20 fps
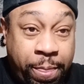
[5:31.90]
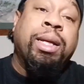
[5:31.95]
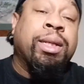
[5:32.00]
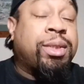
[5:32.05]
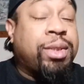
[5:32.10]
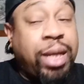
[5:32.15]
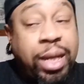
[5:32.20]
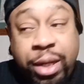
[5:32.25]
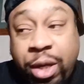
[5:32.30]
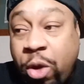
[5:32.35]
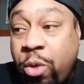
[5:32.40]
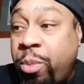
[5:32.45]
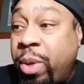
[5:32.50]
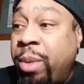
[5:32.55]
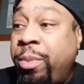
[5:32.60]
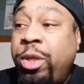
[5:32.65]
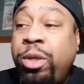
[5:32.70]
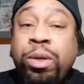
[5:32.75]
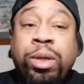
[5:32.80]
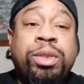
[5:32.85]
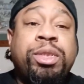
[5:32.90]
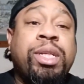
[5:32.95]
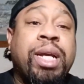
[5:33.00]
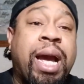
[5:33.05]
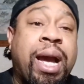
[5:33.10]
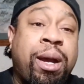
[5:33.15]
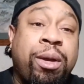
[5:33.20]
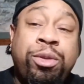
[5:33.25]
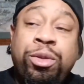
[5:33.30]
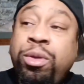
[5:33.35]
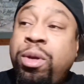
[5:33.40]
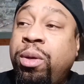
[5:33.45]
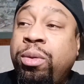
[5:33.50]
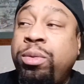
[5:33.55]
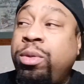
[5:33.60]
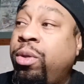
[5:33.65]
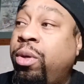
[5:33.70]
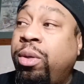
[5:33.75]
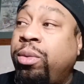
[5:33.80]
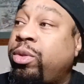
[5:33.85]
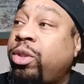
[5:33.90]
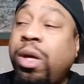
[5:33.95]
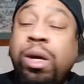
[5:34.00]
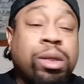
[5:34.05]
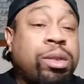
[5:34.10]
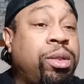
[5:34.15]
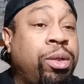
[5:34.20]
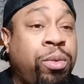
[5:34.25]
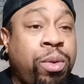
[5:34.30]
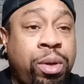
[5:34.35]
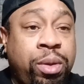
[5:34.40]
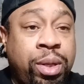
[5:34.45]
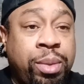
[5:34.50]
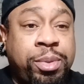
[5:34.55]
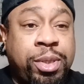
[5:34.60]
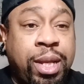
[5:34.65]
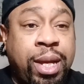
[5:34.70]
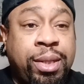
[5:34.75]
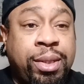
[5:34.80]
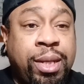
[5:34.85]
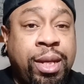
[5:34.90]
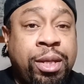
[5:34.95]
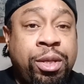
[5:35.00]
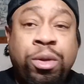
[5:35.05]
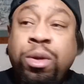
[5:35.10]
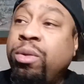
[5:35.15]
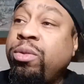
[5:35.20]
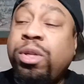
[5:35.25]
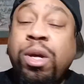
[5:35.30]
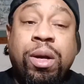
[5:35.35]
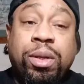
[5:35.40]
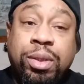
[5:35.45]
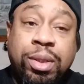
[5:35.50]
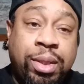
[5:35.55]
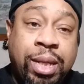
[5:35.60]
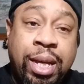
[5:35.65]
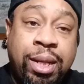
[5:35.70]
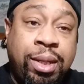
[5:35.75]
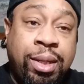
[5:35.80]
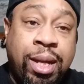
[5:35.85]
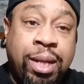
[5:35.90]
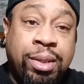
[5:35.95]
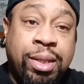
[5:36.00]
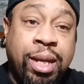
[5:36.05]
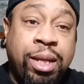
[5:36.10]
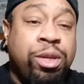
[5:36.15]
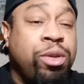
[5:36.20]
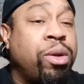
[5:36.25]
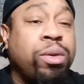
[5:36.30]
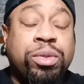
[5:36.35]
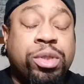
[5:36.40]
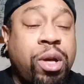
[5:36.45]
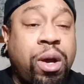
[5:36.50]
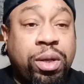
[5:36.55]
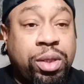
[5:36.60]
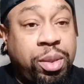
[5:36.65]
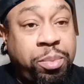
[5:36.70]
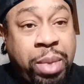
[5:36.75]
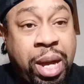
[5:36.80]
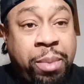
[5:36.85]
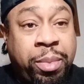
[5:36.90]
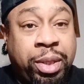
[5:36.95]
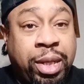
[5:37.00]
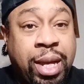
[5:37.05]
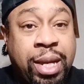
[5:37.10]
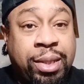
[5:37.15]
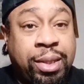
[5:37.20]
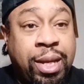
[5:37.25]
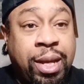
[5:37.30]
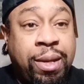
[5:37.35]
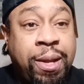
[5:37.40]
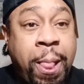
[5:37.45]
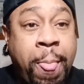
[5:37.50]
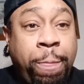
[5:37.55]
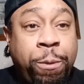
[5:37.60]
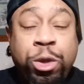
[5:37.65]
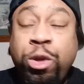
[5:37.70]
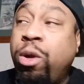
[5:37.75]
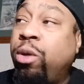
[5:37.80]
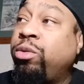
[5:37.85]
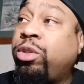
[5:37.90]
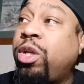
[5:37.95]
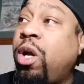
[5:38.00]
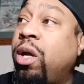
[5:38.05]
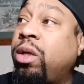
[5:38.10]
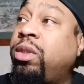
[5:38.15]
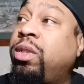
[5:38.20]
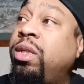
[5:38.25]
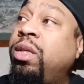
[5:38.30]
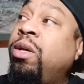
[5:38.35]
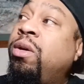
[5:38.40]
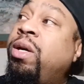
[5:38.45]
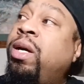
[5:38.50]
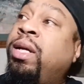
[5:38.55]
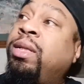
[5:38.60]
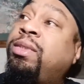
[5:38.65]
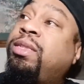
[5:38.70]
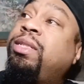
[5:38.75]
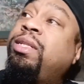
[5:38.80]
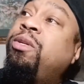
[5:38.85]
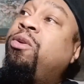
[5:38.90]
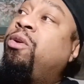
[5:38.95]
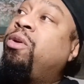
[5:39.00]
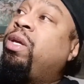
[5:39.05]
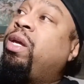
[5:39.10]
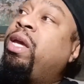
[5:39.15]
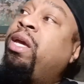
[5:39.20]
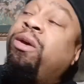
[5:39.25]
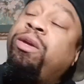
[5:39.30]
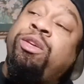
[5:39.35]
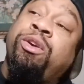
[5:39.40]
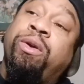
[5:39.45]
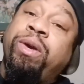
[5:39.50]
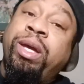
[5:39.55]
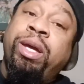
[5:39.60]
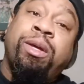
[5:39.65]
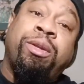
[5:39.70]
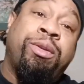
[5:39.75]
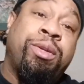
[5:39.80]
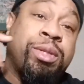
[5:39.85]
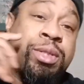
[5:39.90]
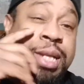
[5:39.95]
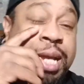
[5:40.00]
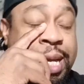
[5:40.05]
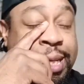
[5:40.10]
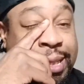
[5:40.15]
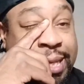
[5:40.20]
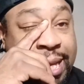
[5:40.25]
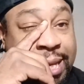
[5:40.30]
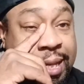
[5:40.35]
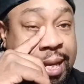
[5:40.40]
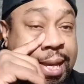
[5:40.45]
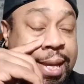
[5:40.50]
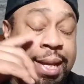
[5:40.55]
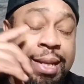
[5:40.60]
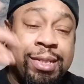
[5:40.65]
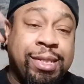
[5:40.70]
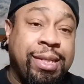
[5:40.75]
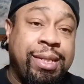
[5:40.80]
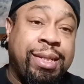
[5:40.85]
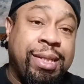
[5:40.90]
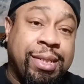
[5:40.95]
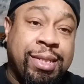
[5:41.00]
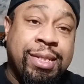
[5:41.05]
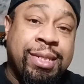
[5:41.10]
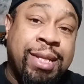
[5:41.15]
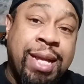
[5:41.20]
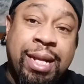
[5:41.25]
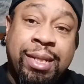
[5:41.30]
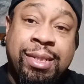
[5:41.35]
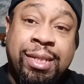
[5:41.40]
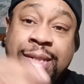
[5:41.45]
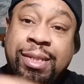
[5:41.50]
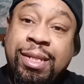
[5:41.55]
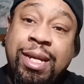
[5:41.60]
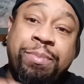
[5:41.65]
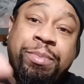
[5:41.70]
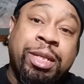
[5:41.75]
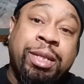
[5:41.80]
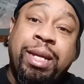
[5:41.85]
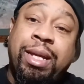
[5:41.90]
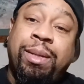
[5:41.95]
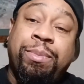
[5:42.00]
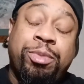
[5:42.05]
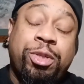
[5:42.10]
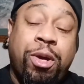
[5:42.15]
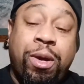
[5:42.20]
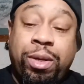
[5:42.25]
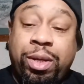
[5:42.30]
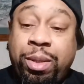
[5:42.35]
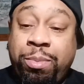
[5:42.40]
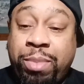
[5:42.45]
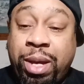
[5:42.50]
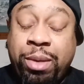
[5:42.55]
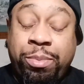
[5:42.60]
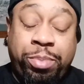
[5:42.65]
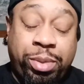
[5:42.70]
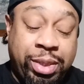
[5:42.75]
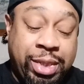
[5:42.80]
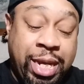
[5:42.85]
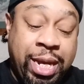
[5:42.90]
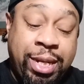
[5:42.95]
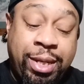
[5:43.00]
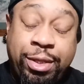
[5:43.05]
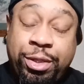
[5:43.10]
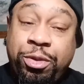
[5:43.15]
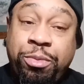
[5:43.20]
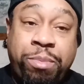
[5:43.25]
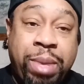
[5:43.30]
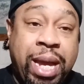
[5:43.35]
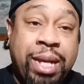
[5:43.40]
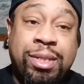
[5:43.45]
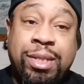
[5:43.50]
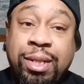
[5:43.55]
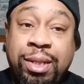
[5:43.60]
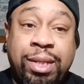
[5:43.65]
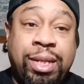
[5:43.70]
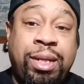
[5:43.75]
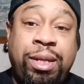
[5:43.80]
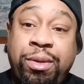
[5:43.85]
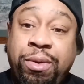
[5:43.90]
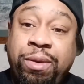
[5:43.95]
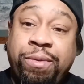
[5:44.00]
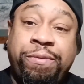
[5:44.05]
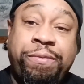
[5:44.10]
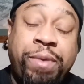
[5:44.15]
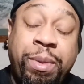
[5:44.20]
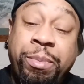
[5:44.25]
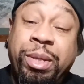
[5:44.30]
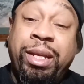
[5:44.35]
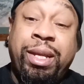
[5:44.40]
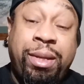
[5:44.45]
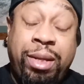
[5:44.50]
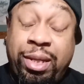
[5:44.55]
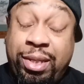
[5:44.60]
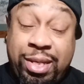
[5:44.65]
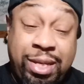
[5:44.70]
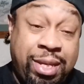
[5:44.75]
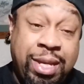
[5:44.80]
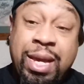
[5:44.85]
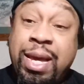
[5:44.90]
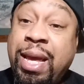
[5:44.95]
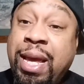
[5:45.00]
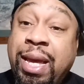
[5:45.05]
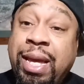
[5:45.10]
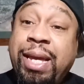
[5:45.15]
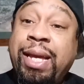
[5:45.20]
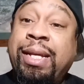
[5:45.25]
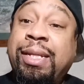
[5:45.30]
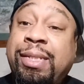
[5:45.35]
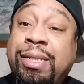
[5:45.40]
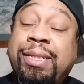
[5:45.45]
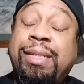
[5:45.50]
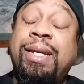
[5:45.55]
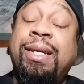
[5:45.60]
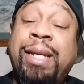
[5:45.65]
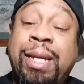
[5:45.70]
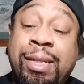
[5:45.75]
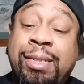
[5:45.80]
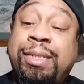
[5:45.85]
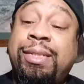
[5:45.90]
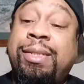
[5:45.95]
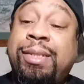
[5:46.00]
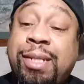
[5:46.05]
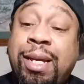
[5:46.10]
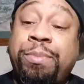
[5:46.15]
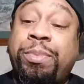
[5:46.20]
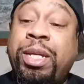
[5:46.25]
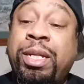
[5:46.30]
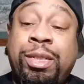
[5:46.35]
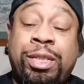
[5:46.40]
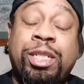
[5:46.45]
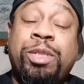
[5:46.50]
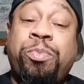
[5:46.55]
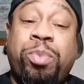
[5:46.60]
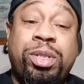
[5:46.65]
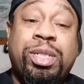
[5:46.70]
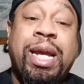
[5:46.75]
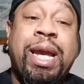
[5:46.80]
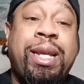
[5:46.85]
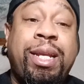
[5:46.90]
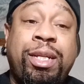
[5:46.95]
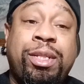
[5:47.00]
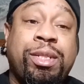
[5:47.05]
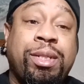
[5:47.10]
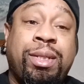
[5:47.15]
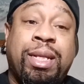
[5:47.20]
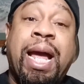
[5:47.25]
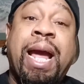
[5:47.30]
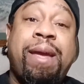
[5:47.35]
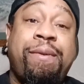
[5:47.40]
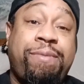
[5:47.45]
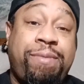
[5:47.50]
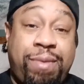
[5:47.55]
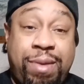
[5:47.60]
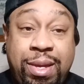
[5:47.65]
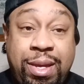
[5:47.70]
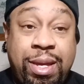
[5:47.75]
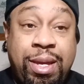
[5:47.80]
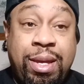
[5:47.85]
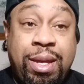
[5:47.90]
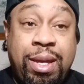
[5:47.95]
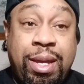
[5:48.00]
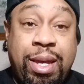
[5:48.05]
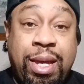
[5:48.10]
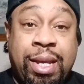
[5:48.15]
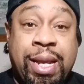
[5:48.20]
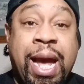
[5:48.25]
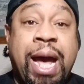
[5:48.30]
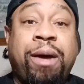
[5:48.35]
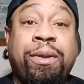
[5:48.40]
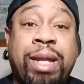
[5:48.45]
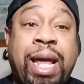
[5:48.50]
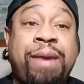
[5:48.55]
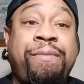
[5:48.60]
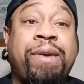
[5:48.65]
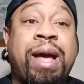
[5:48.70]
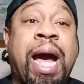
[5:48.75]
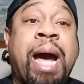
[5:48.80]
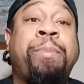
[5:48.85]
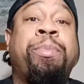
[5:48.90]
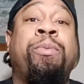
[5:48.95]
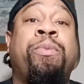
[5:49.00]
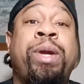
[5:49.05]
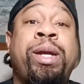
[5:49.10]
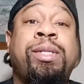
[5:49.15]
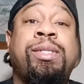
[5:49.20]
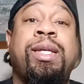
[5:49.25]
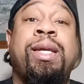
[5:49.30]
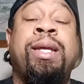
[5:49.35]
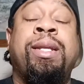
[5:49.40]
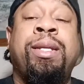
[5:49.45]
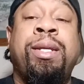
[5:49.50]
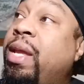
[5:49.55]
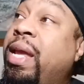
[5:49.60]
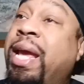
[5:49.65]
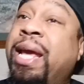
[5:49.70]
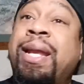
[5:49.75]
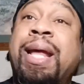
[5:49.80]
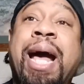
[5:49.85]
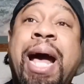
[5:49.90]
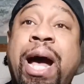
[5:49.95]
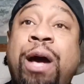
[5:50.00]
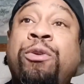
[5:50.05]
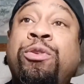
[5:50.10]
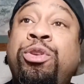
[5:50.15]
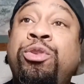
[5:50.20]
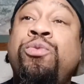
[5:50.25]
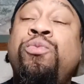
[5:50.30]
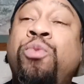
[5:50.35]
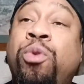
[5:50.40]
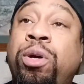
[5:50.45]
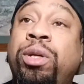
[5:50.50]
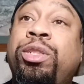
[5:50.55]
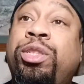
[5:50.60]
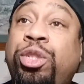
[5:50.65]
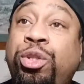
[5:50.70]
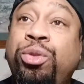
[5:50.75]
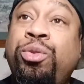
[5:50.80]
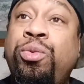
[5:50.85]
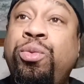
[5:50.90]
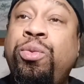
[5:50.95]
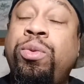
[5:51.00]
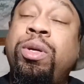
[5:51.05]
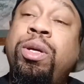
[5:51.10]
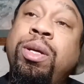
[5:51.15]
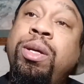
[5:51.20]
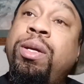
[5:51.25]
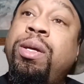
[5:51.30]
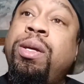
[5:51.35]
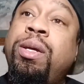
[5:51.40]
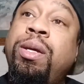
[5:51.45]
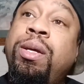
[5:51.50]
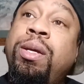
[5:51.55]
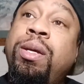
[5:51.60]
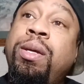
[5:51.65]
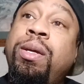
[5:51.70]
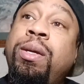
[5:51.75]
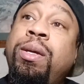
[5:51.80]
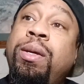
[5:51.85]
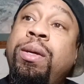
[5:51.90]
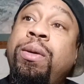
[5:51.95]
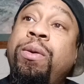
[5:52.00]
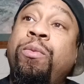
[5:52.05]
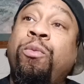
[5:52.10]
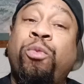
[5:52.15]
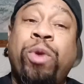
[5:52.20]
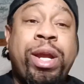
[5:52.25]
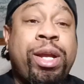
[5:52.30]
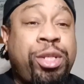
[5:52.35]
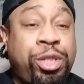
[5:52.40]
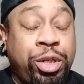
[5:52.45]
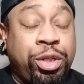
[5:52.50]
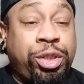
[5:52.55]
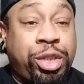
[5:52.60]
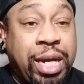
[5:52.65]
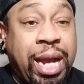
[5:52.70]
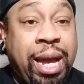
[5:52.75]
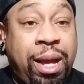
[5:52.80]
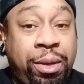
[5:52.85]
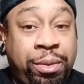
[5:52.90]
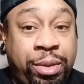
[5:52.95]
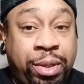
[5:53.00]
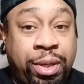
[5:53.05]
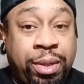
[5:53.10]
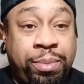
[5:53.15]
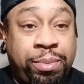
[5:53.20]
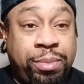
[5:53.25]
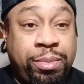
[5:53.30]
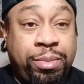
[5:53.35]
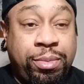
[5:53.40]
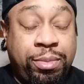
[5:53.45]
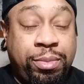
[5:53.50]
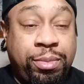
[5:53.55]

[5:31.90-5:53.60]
And say, no, baby, you're a child. You don't talk to grown-ups like that. You don't talk to daddy like that. You don't talk to mama like that. You don't talk to your auntie or your elders like that. And see, this is not just something that I'm talking about pertaining to masculinity or femininity. It's something just pertaining to life and how life operates and how you want to raise your child up.